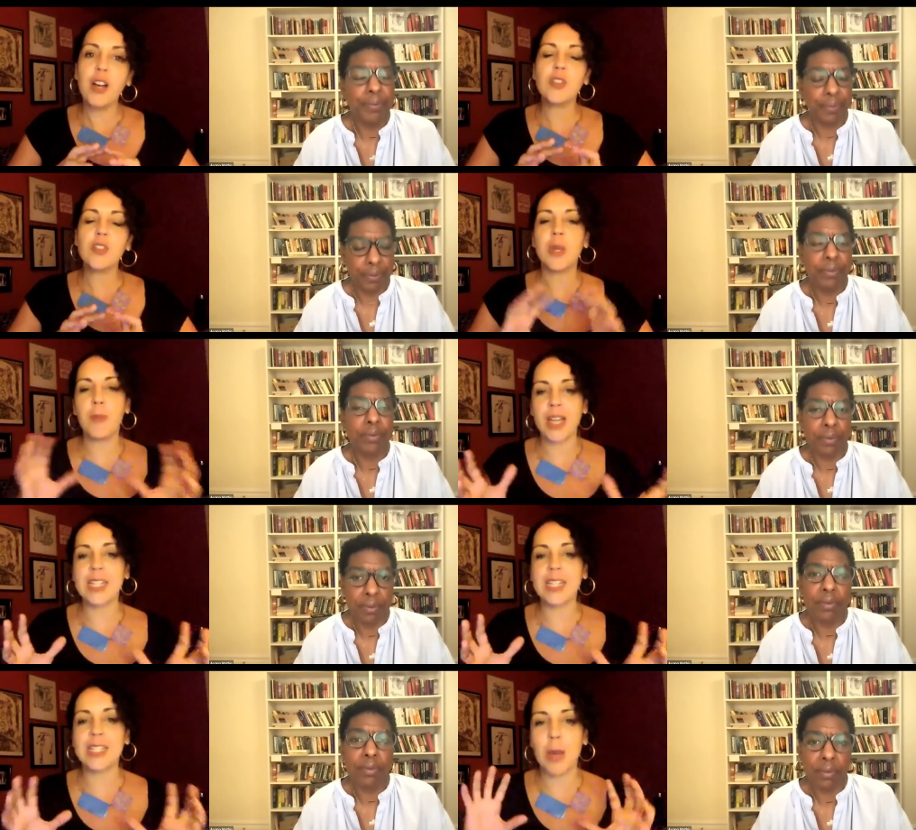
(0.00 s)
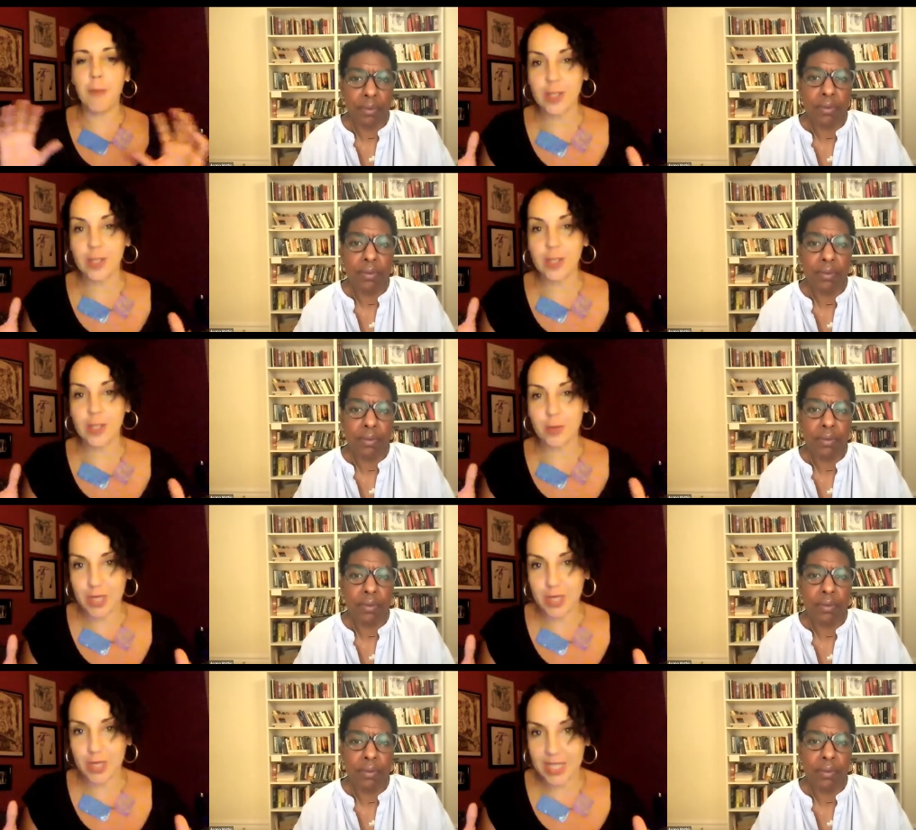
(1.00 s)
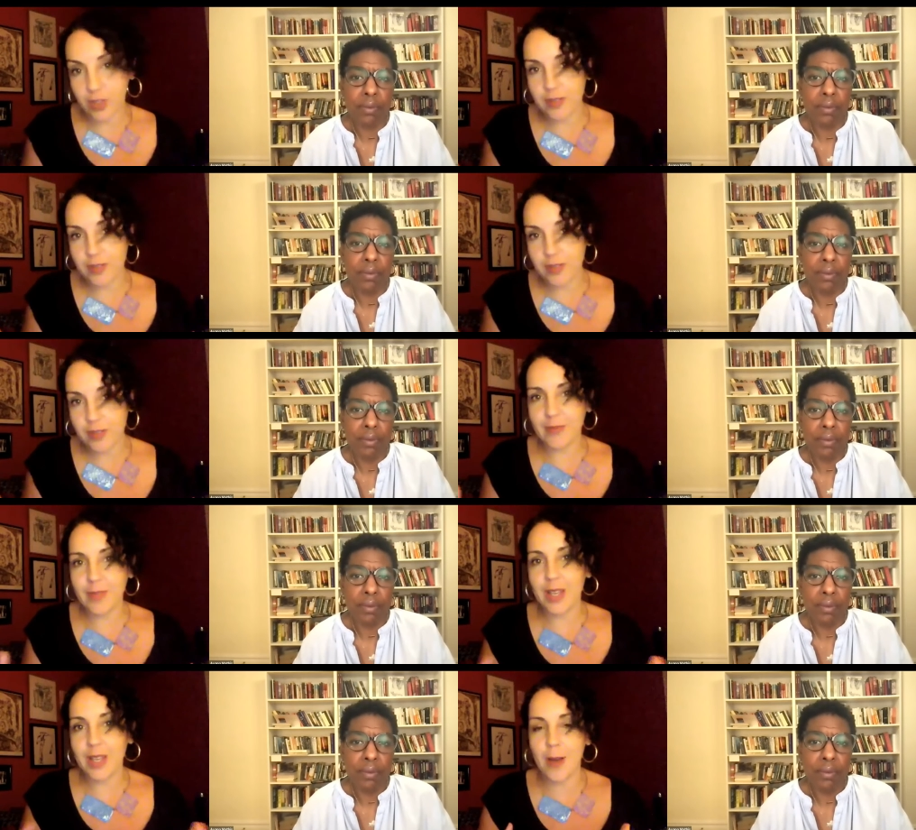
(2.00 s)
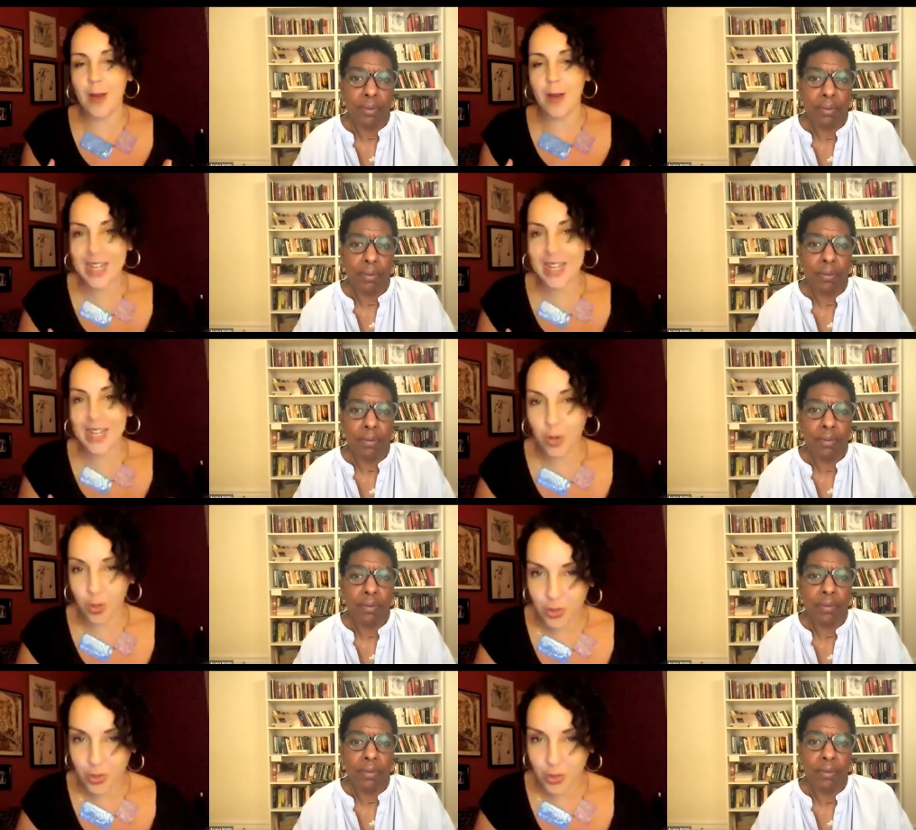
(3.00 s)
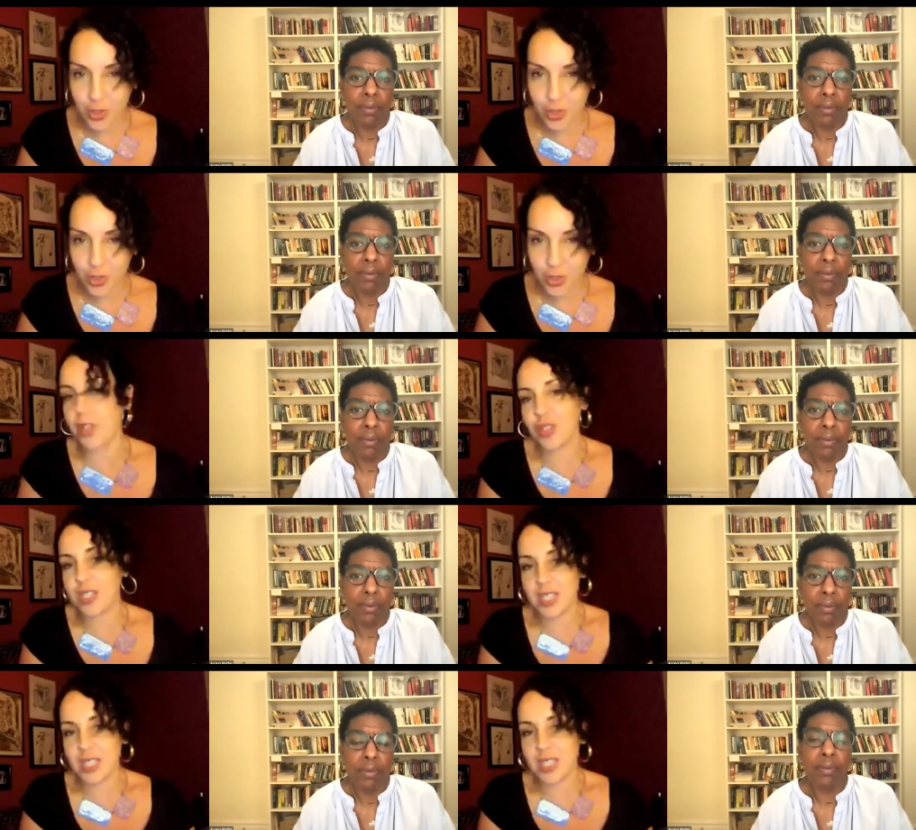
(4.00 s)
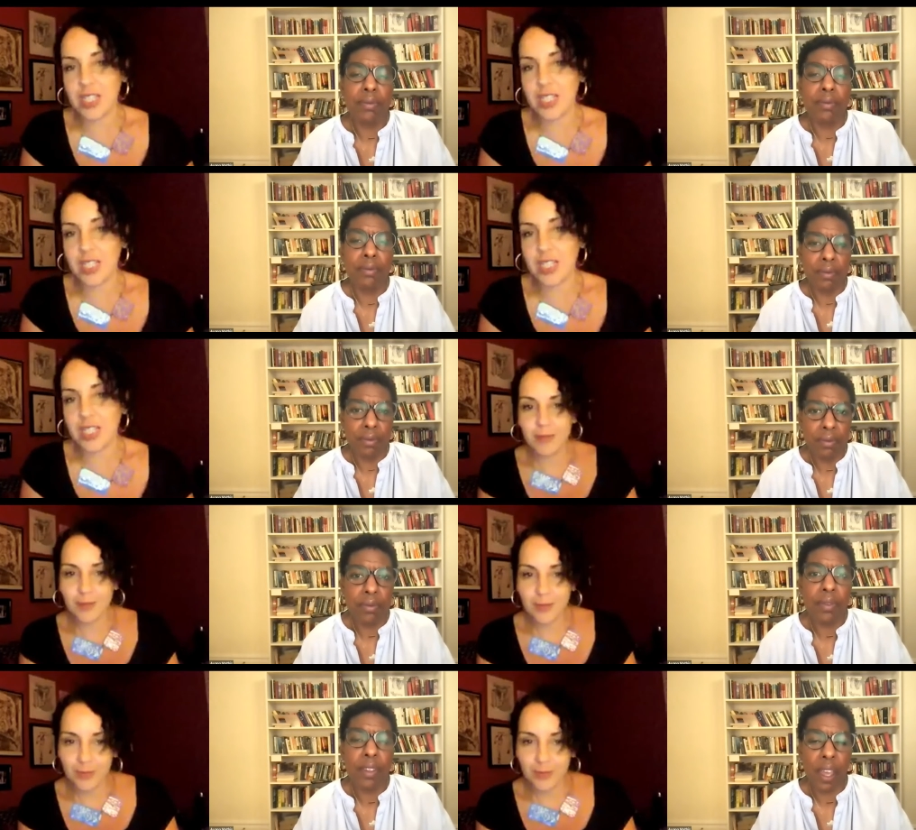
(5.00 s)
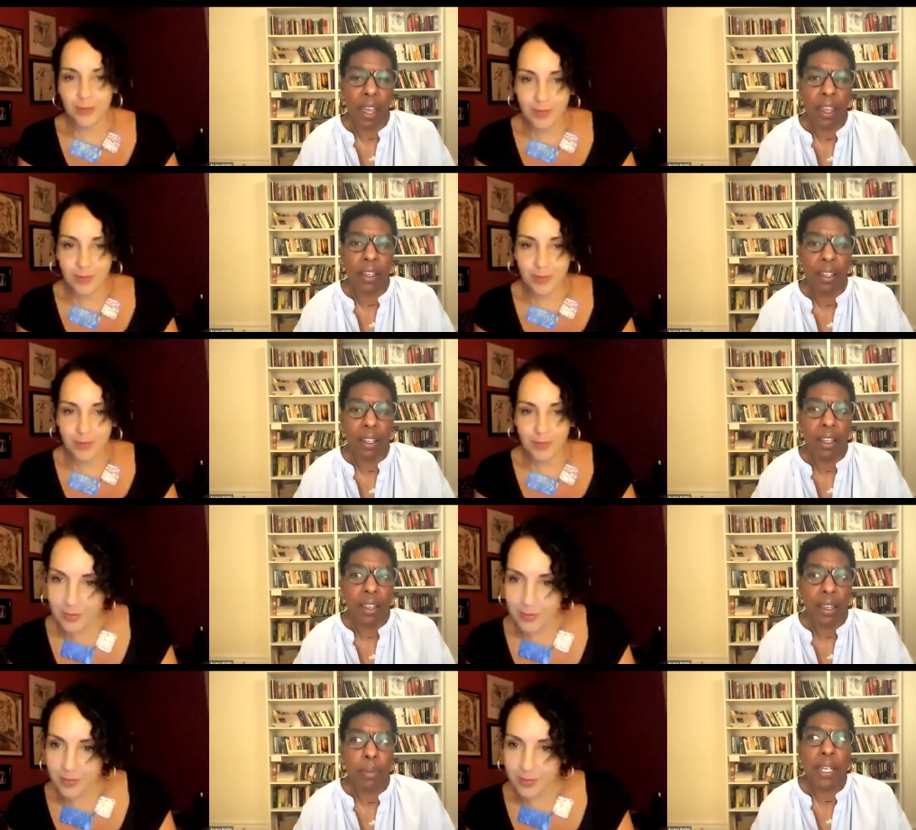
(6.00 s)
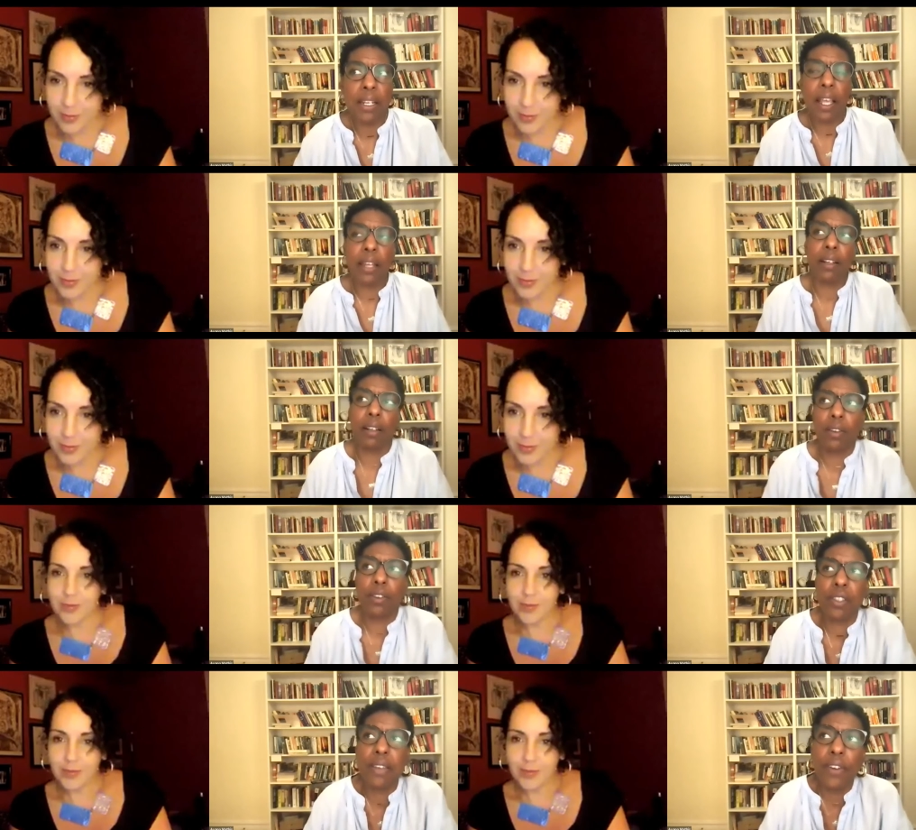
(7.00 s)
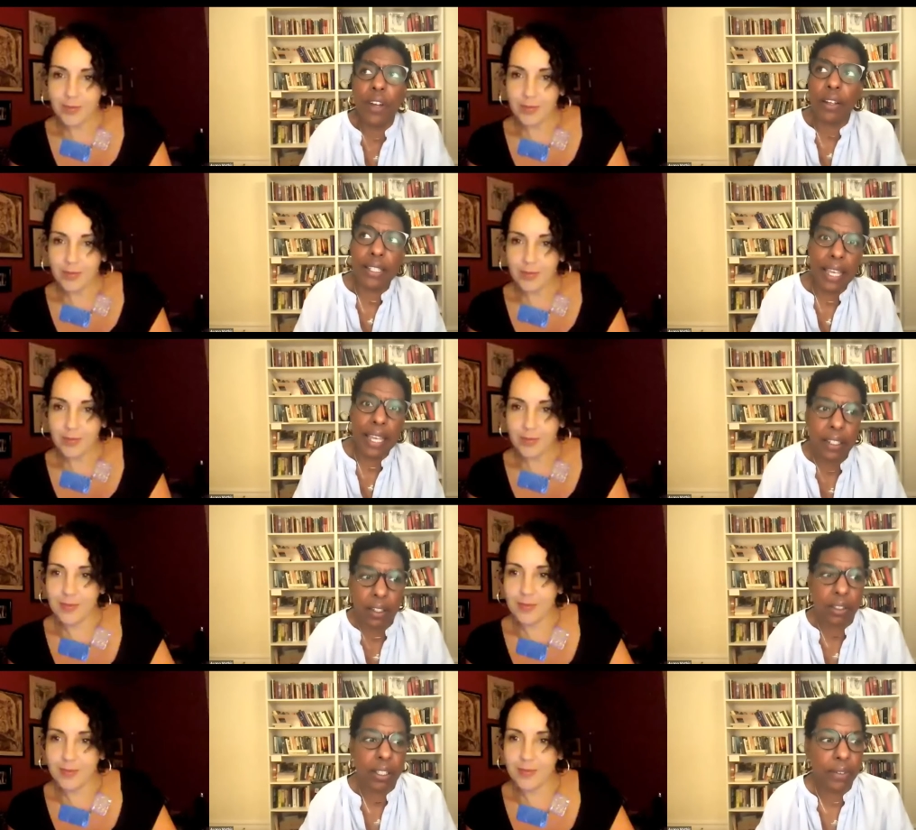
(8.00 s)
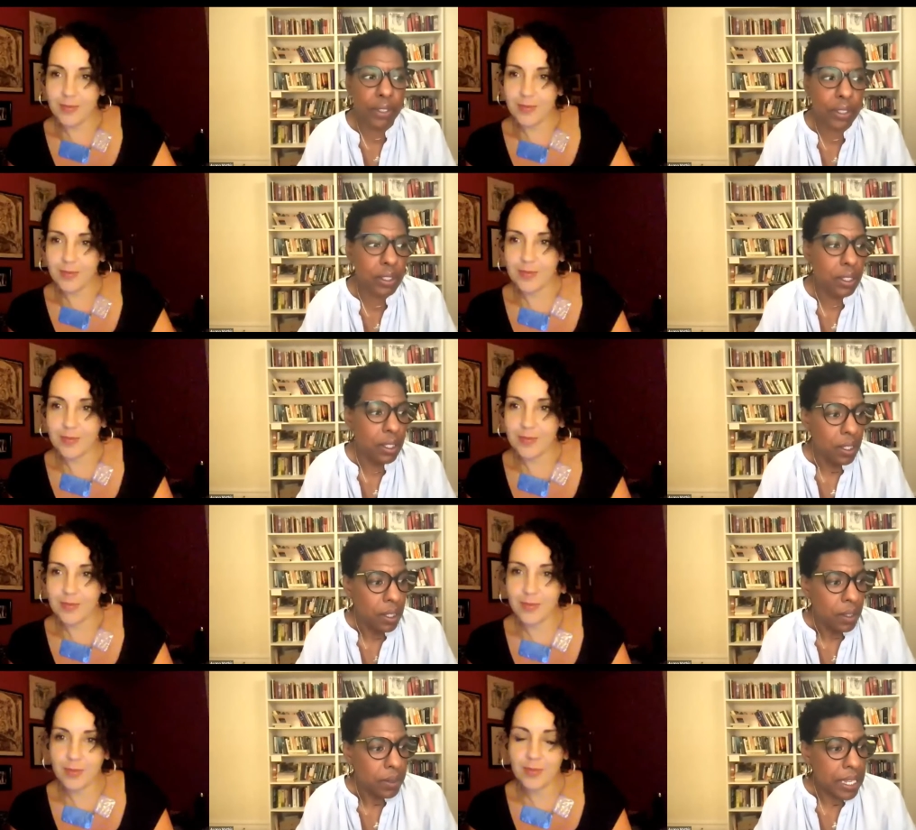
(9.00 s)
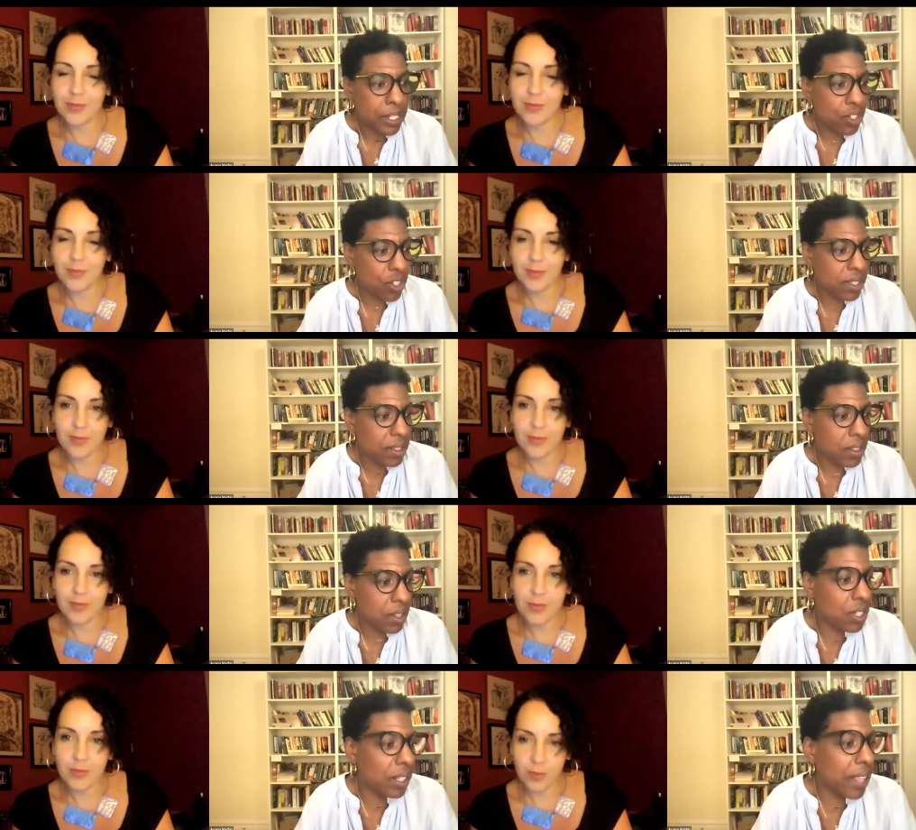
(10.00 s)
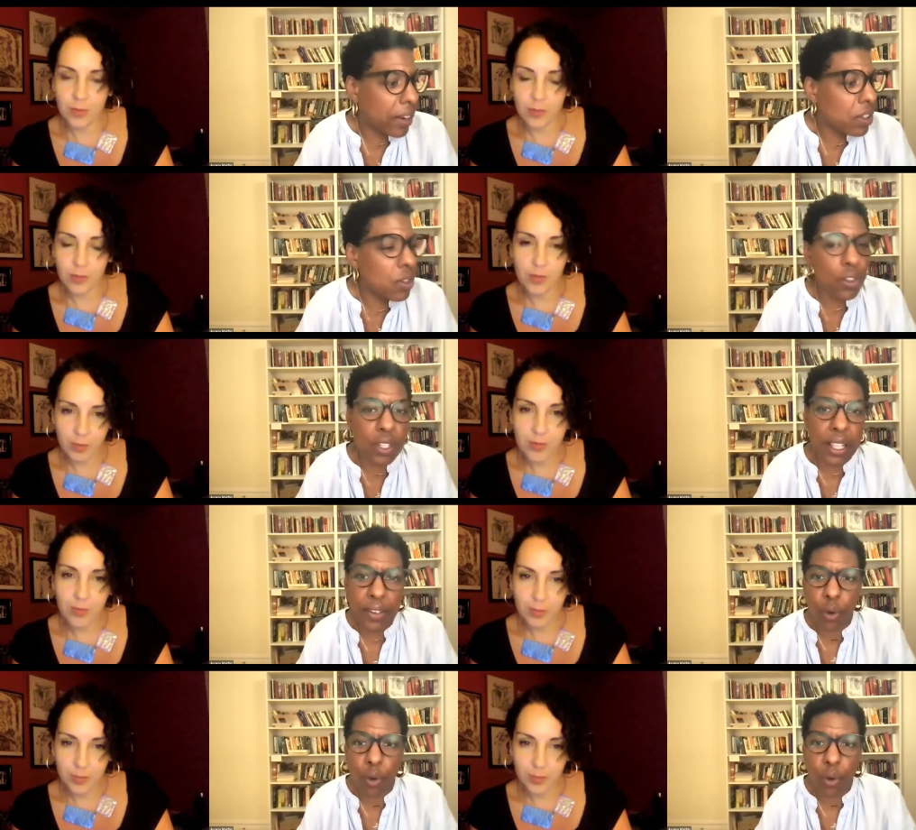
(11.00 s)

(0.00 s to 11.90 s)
Speaker 1: also it embodies that maximalist um, aesthetic culture that I'm interested in.
Speaker 2: Yeah. I mean, and, and just even on a technical level, it's just there's a lot, you know, there's a lot of